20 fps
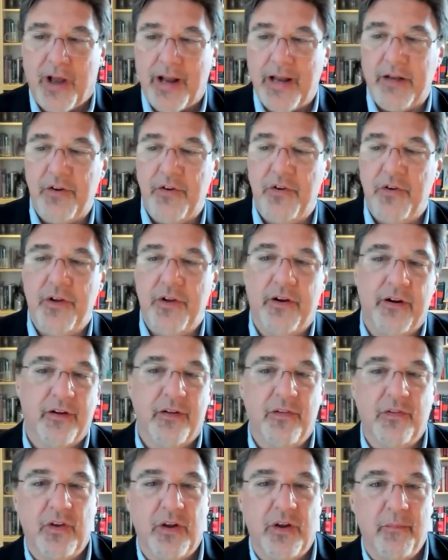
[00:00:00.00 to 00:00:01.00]
try to do here
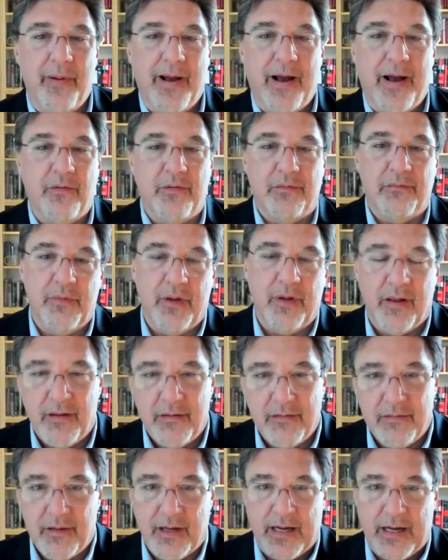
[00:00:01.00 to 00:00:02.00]
is in about,
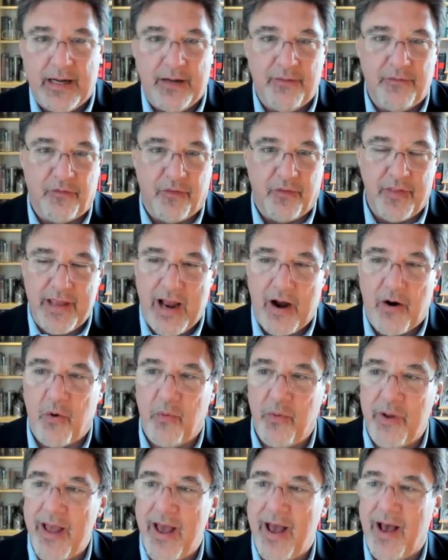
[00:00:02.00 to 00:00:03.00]
uh, for the
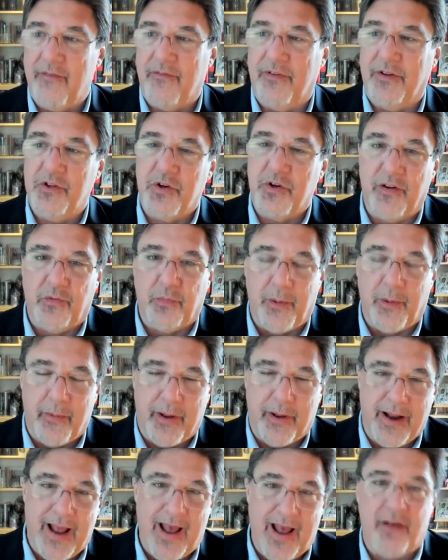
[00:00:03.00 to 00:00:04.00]
hour we have, I'll try to spend
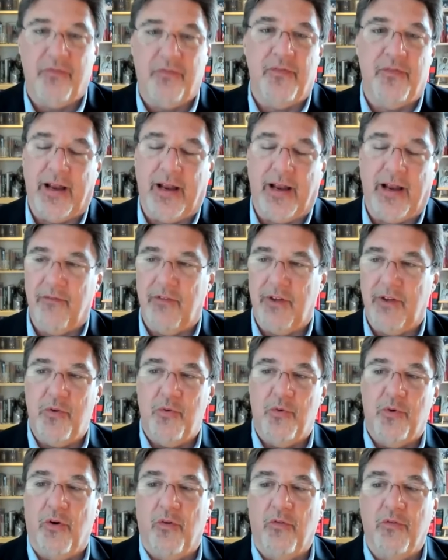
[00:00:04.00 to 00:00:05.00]
about half of that giving
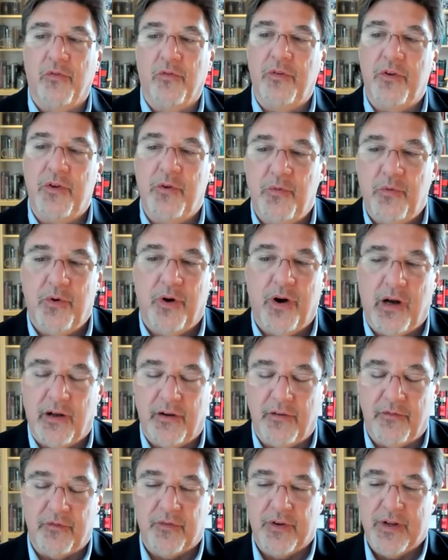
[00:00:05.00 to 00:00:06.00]
you an overview
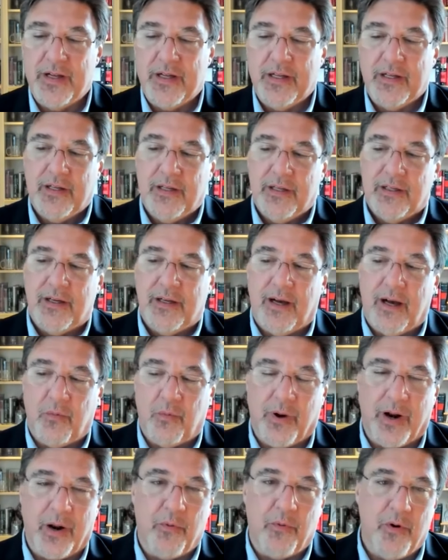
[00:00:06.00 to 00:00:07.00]
of uh,
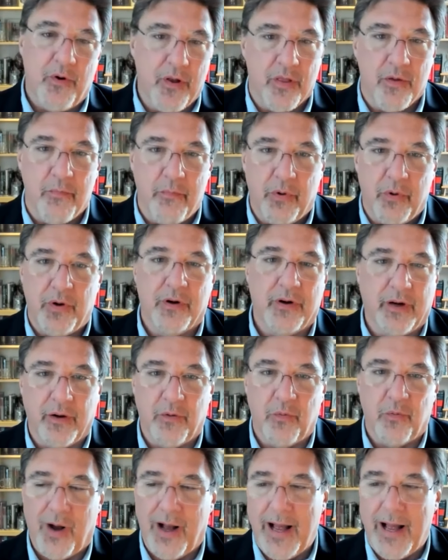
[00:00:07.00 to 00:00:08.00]
what I wrote in the book
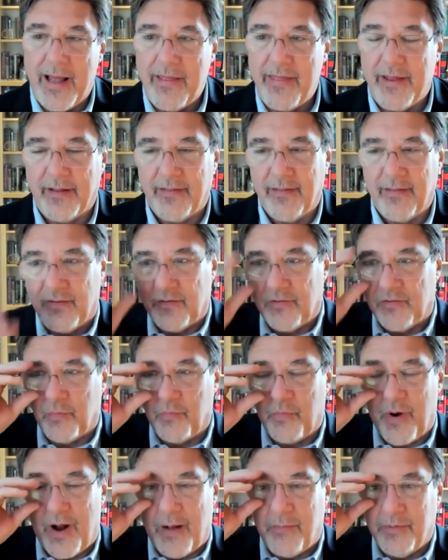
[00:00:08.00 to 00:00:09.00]
and why I think this is
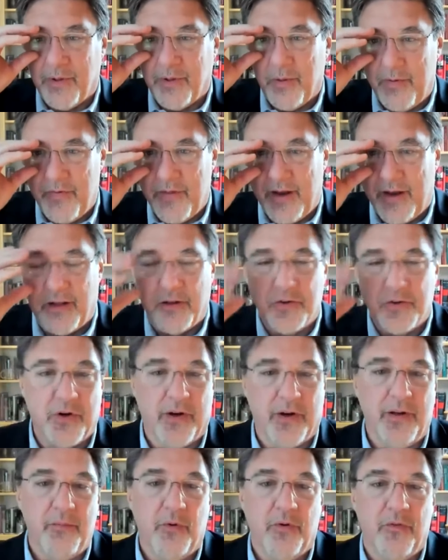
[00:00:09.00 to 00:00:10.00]
a problem, and then I'll
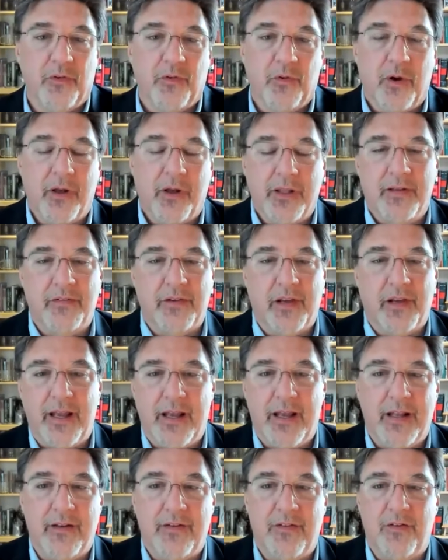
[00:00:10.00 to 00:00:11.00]
try and move as quickly as I
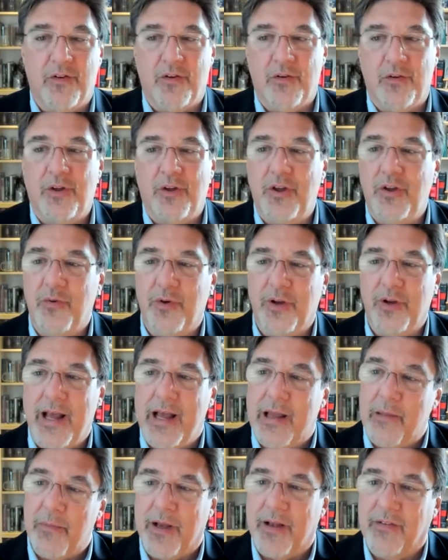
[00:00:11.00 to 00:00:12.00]
can to Q and
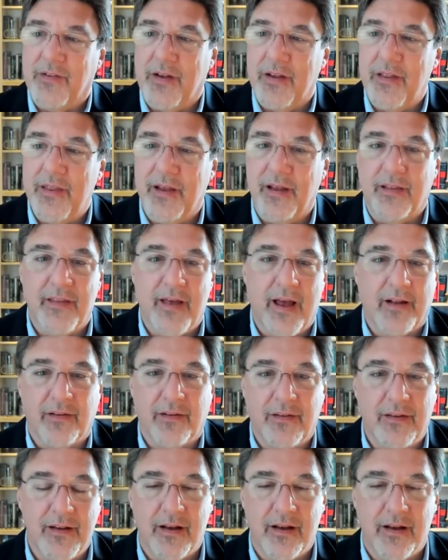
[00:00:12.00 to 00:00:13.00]
A because I think that
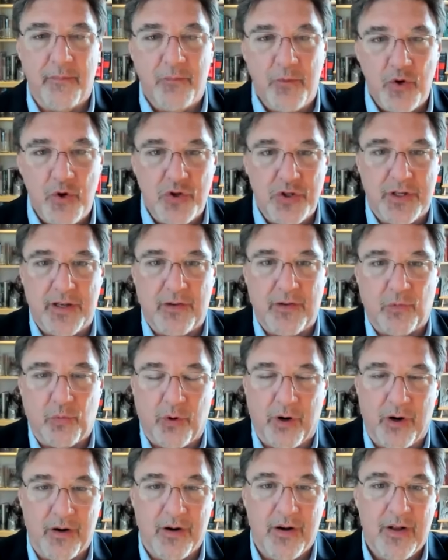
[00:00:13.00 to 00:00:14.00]
um, usually is
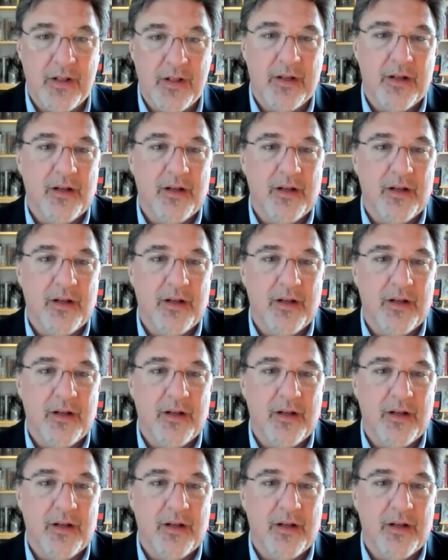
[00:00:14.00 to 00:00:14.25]
where